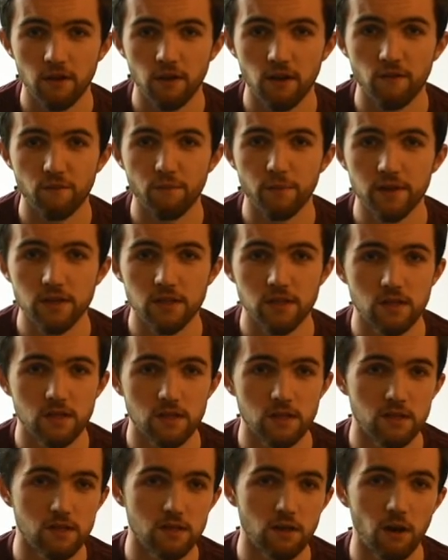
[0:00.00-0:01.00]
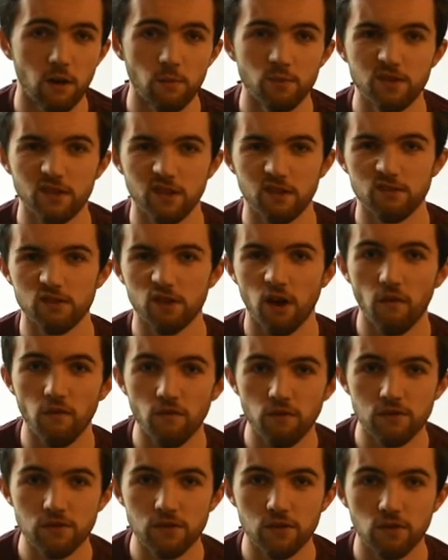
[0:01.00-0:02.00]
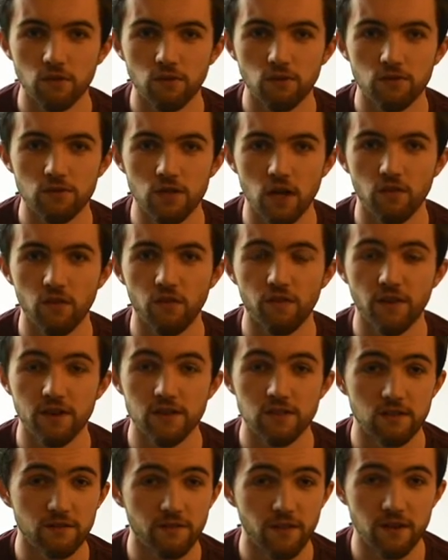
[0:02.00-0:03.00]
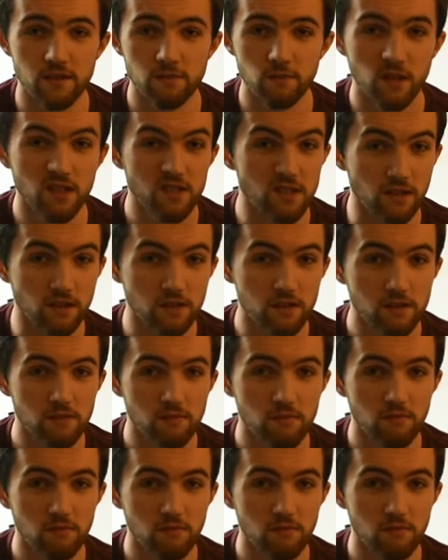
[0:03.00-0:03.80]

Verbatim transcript: if businesses opt to use conference calls over face-to-face -face meetings?